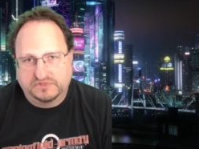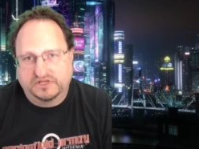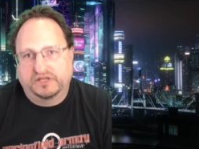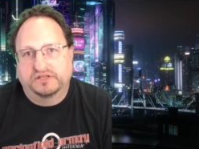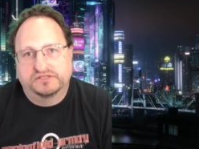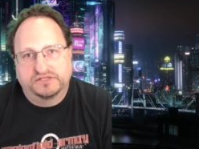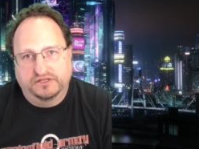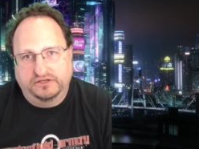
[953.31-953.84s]

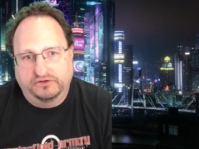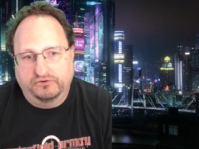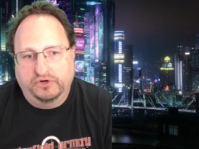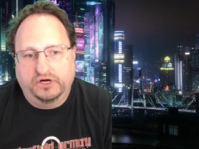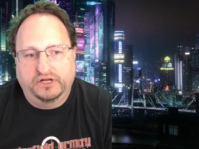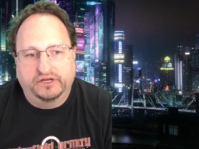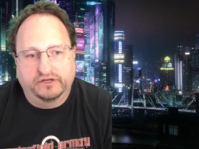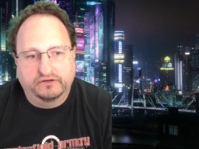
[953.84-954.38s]
to
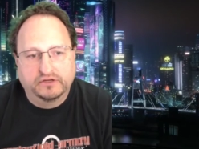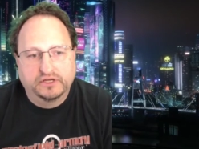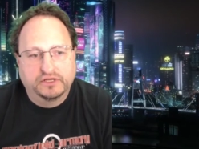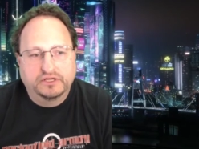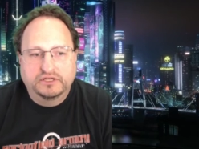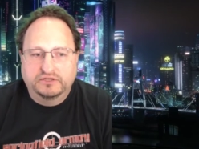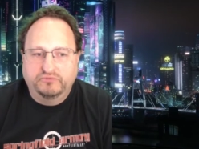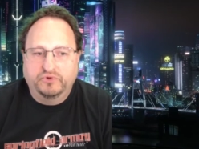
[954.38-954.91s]
continue on
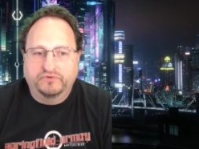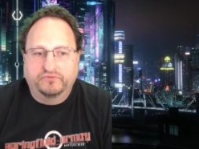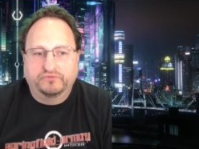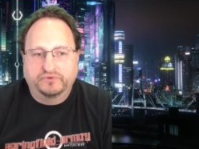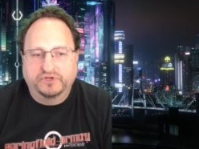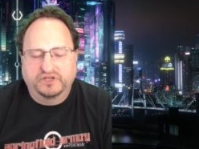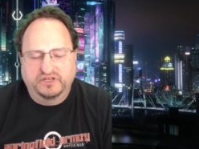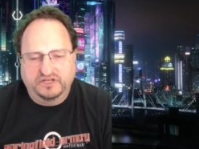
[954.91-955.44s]
and
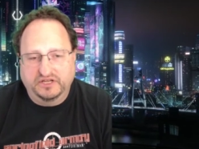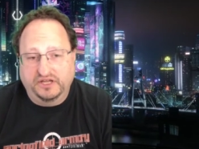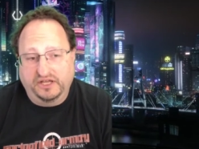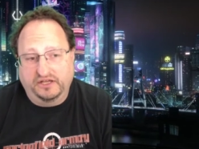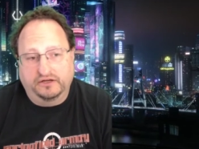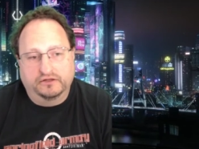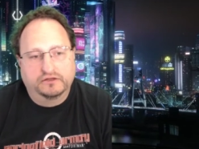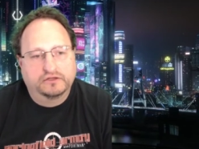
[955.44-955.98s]
to, to
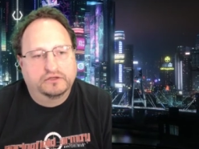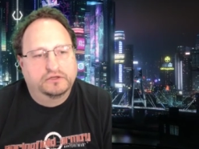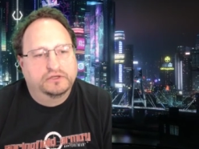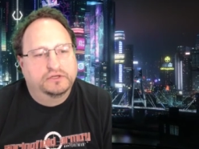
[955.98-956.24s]
heal.